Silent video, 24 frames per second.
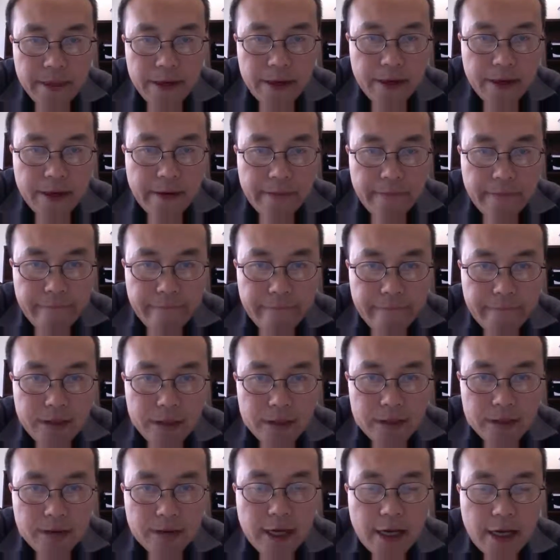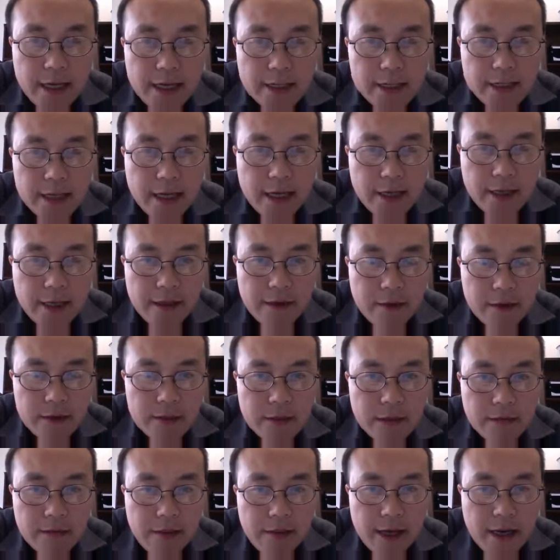that is
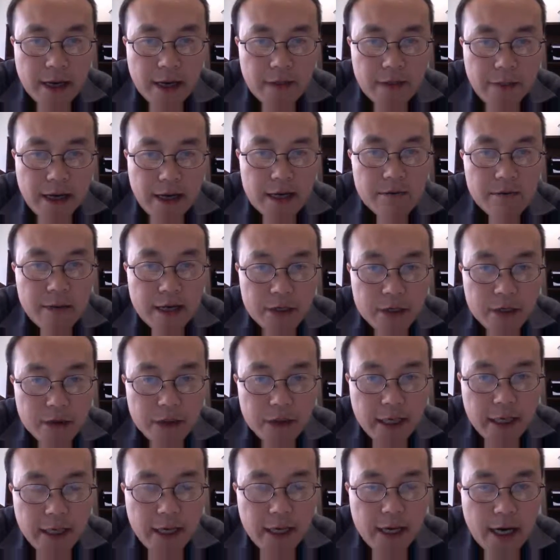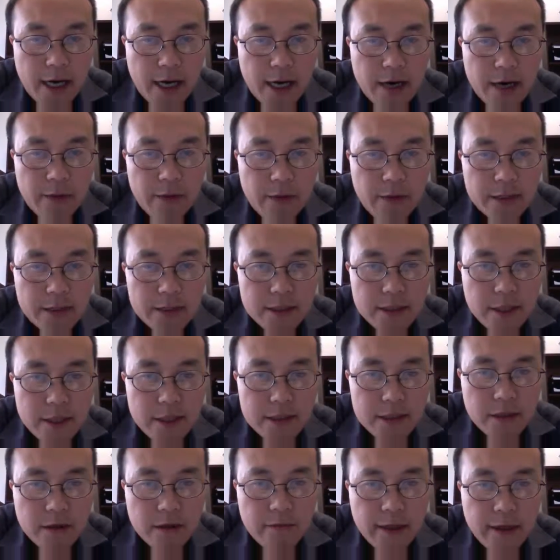also my part of my duty. I was
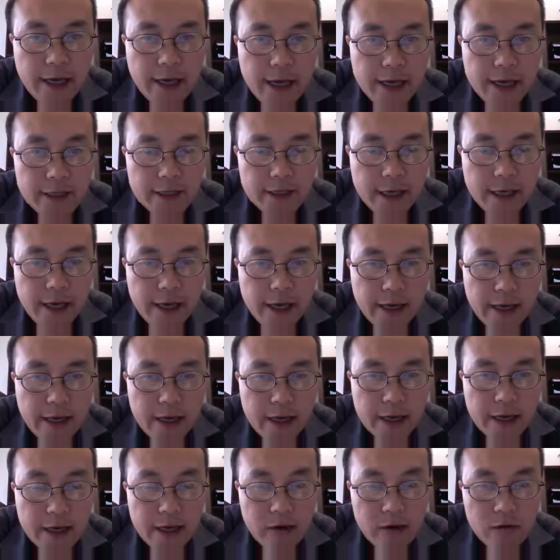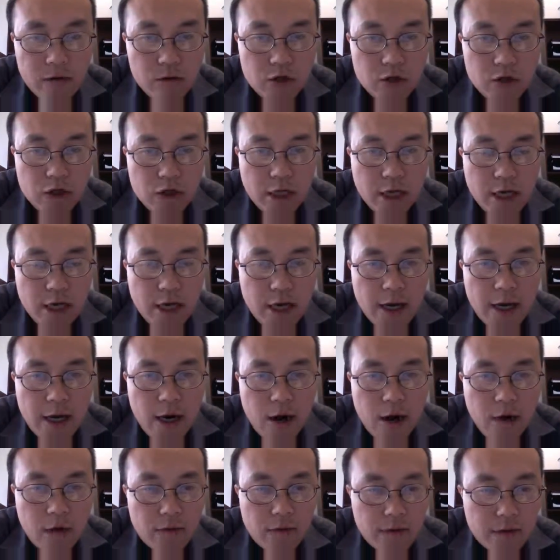serving as a coach
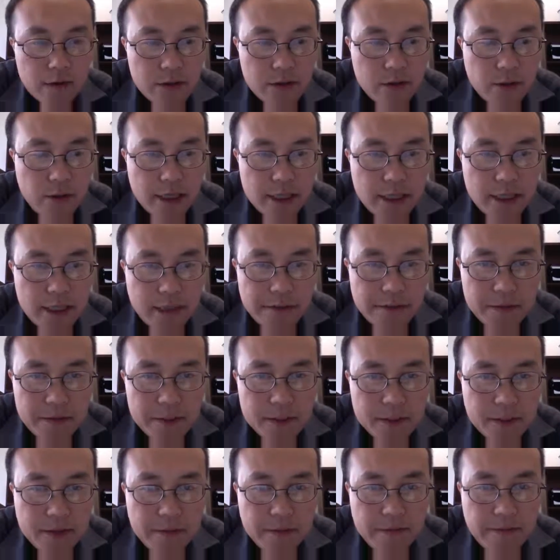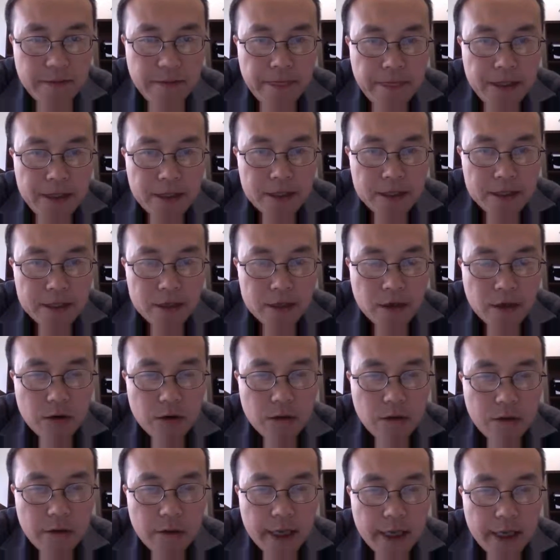of those three teams. So
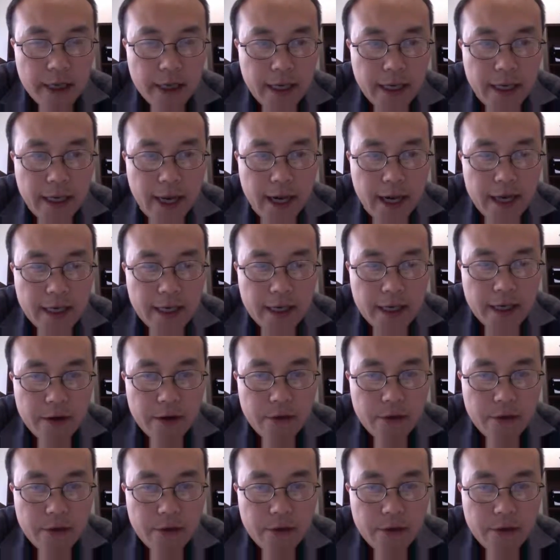we had a